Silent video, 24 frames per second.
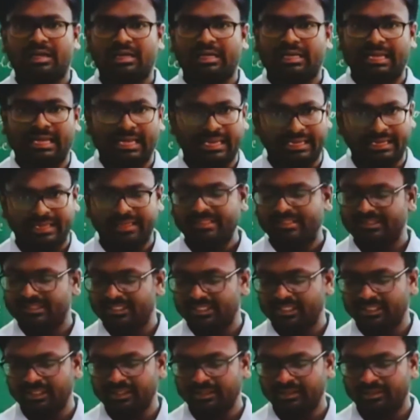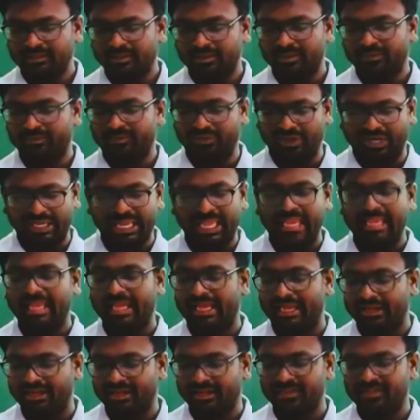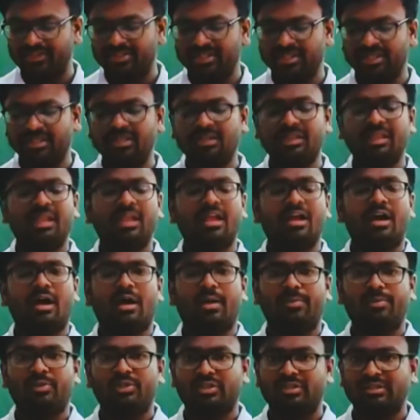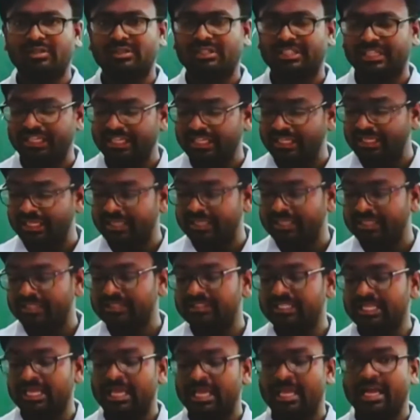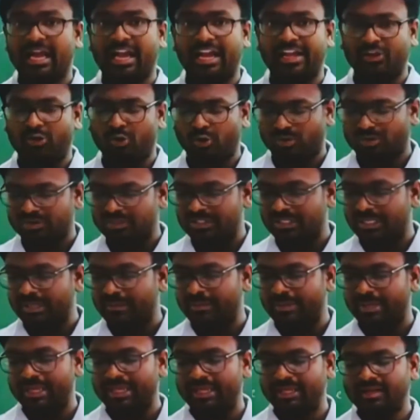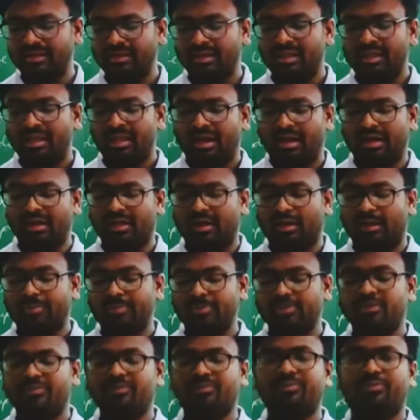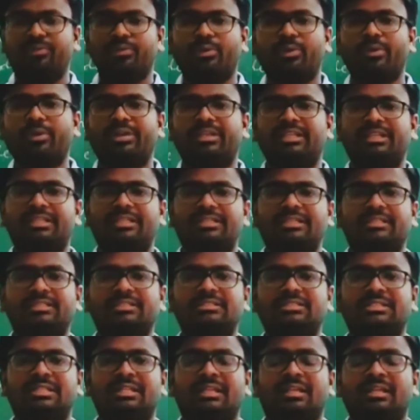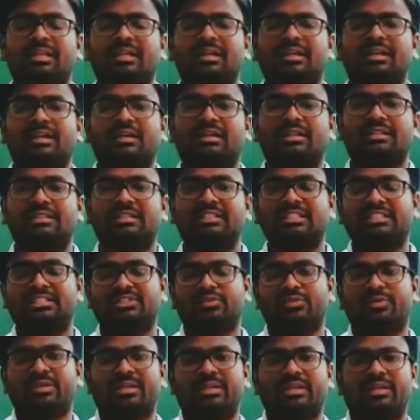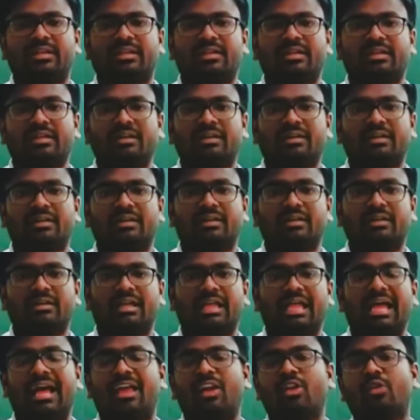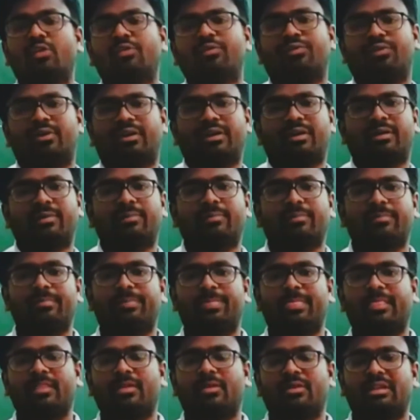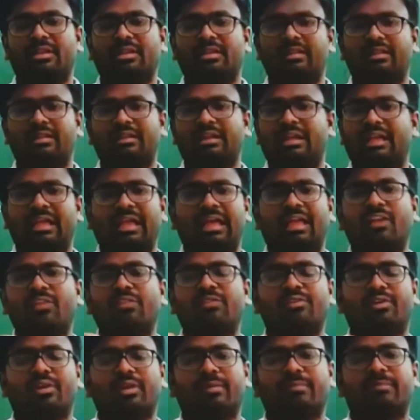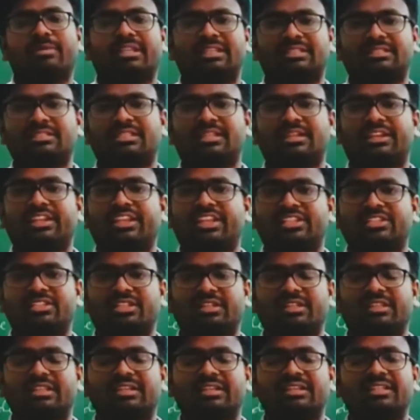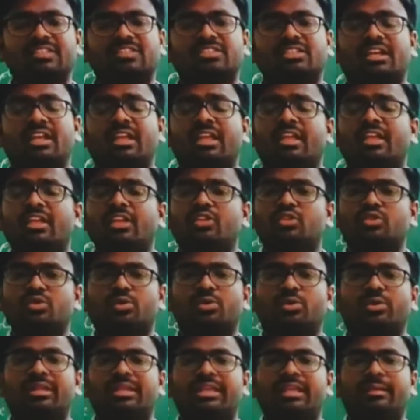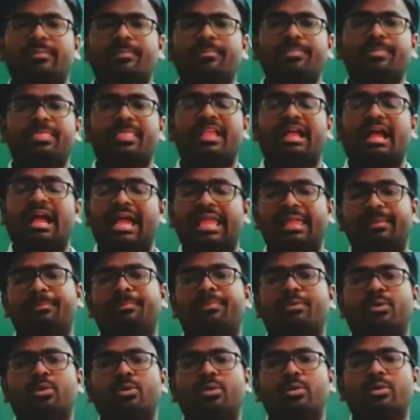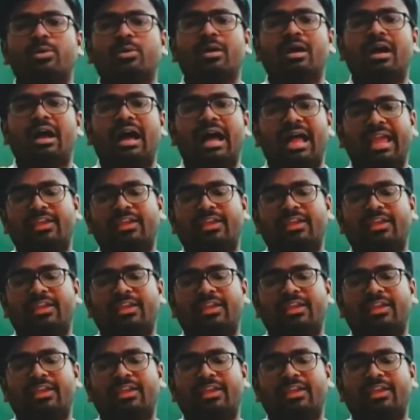hydrazine, phenyl hydrazine, option 3 is hydroxylamine, and option 4 is this one, haloforum. Okay, haloforum test reagent, that is a sodium hypoiodide.